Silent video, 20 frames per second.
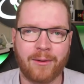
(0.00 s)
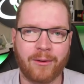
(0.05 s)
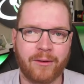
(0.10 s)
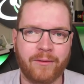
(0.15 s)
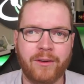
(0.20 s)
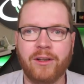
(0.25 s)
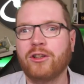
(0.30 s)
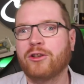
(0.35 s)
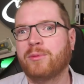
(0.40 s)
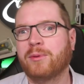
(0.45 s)

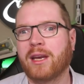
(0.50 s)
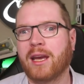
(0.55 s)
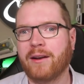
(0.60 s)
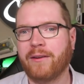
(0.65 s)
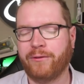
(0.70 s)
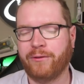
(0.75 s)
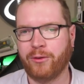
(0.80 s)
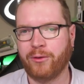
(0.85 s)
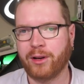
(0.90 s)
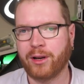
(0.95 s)
And videos began
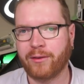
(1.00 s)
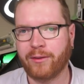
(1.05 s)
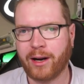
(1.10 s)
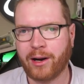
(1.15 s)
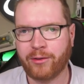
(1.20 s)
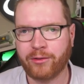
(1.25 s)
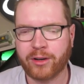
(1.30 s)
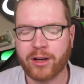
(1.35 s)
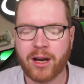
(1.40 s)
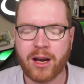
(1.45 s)
floating
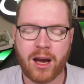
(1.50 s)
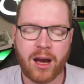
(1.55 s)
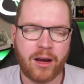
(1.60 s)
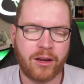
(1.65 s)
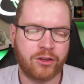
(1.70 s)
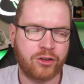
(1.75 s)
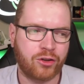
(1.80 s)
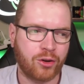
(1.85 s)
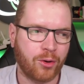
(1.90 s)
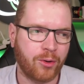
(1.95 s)
around
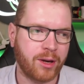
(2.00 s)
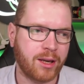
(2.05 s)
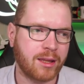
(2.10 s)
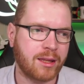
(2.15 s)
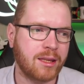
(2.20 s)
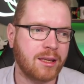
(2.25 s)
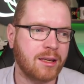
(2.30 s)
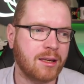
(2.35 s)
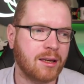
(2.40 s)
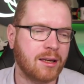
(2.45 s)
showing
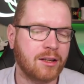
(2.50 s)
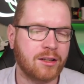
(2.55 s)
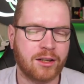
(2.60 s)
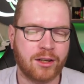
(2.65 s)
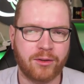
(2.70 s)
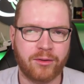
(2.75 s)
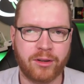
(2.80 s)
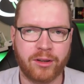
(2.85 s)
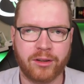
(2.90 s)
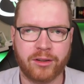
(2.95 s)
the
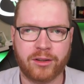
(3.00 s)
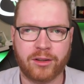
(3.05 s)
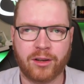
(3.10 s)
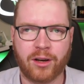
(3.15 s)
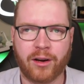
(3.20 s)
interiors